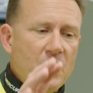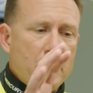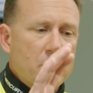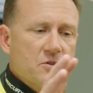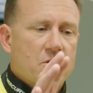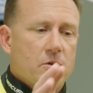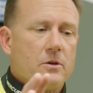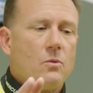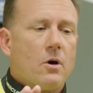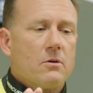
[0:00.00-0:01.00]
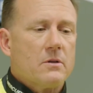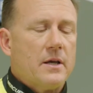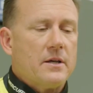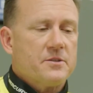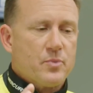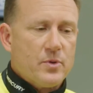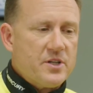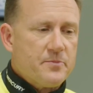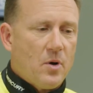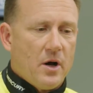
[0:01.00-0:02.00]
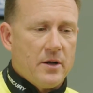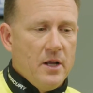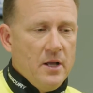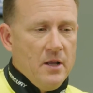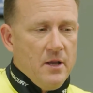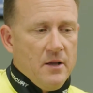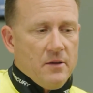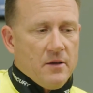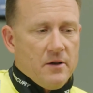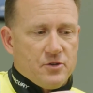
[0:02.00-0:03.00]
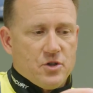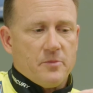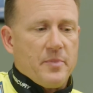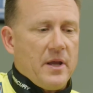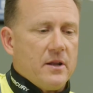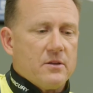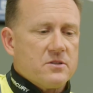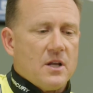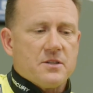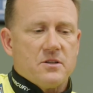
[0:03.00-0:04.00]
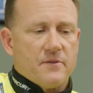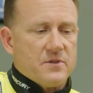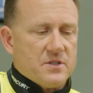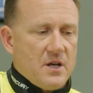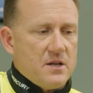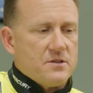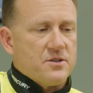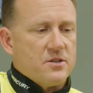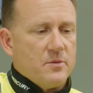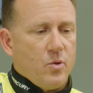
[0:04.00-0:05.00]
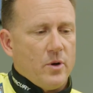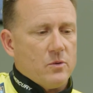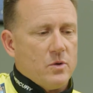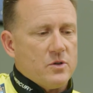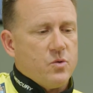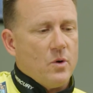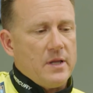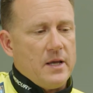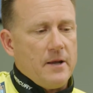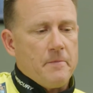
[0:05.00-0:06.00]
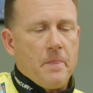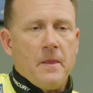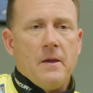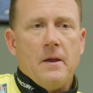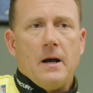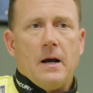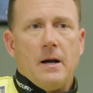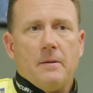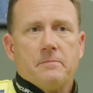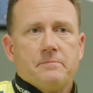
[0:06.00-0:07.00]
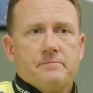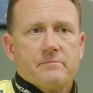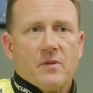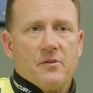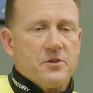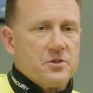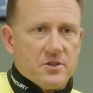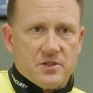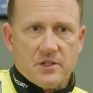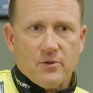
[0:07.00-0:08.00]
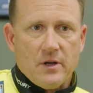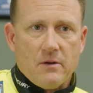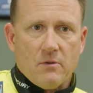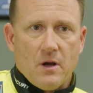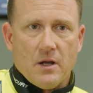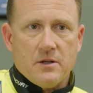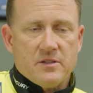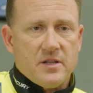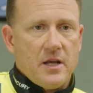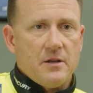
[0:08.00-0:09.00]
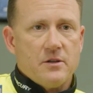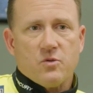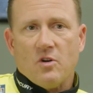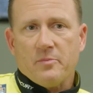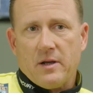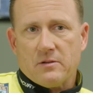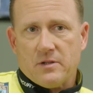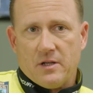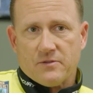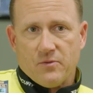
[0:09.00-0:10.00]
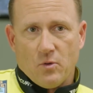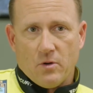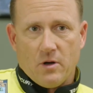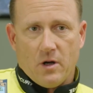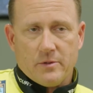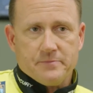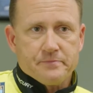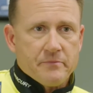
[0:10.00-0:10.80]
But those clear water lakes, pre-spawn, a jerkbait. Now there's lots of different sizes. This is a pointer 128. A fish on a 6'8" rod, 10 to 12 pound test fluorocarbon.